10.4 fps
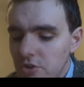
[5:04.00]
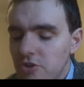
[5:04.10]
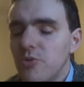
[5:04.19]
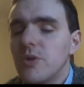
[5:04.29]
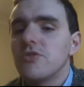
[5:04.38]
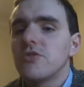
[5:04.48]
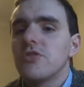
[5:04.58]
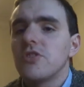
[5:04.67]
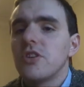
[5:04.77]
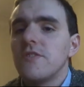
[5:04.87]
two hundred
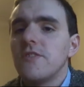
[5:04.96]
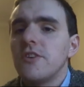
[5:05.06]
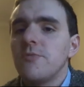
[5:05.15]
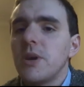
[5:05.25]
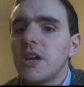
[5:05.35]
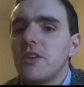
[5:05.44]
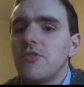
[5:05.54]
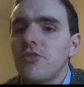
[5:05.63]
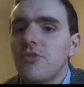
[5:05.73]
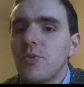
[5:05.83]
thirty-five pages,